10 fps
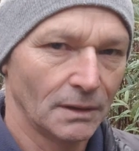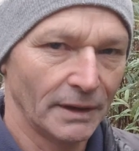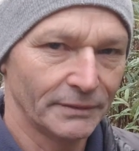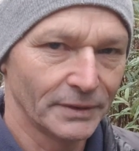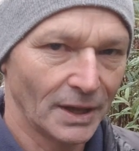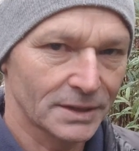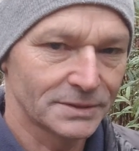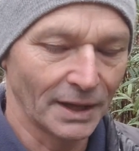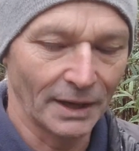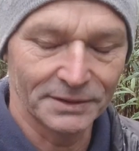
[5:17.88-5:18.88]
I have
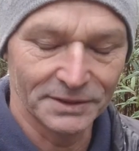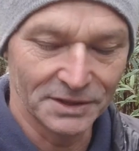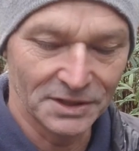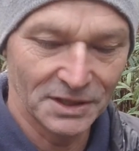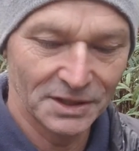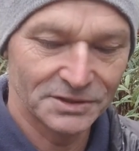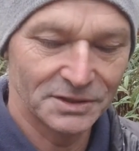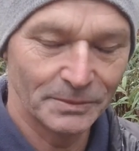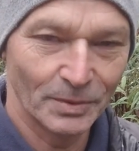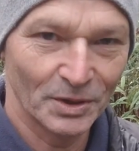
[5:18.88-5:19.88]
lucked out in
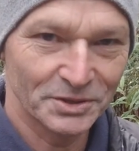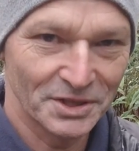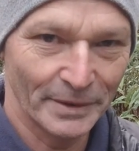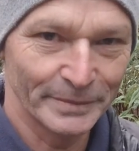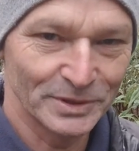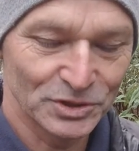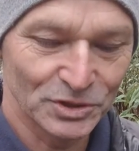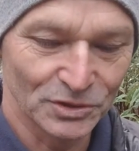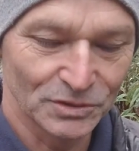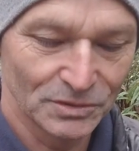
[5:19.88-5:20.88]
nesting box number
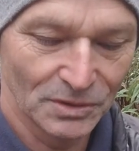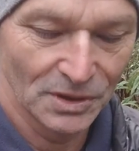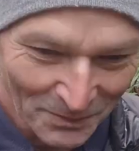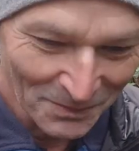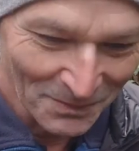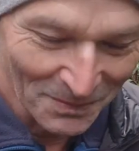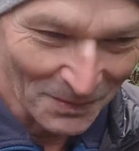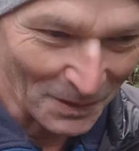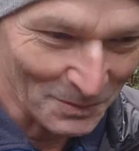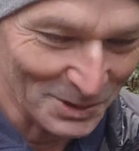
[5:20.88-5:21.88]
2.
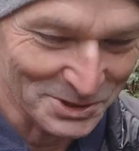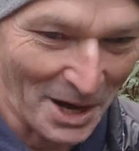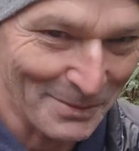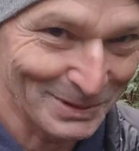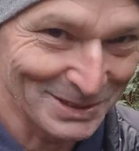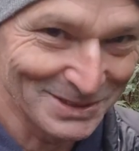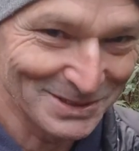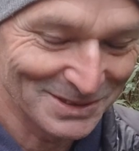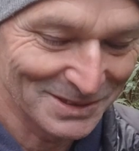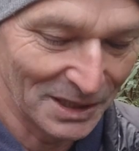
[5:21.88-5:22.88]
And what's
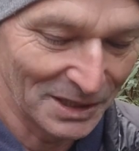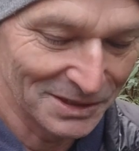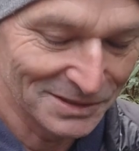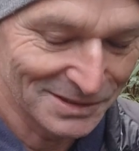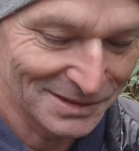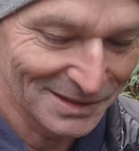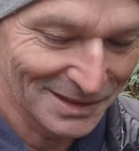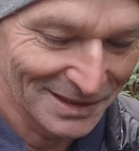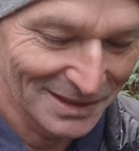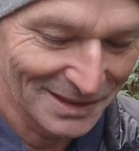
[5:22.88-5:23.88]
happened is
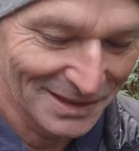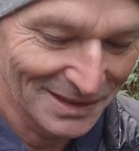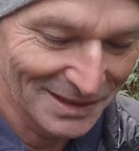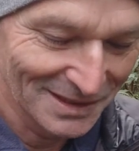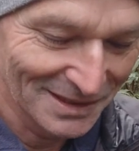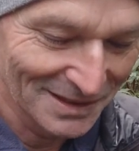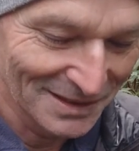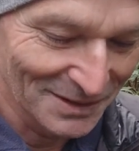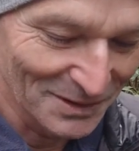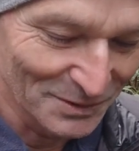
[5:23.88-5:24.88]

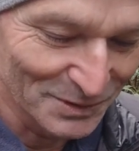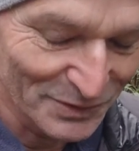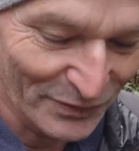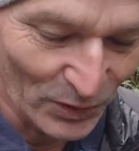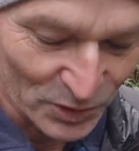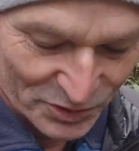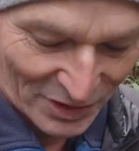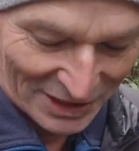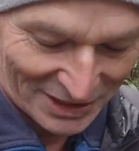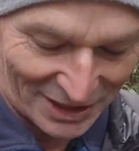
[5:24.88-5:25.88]
there was 4
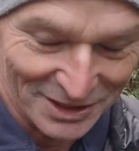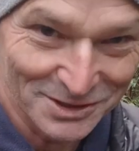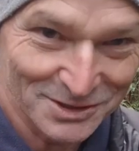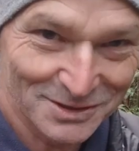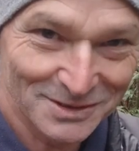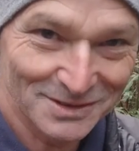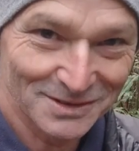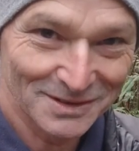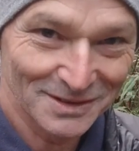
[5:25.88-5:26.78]
straight days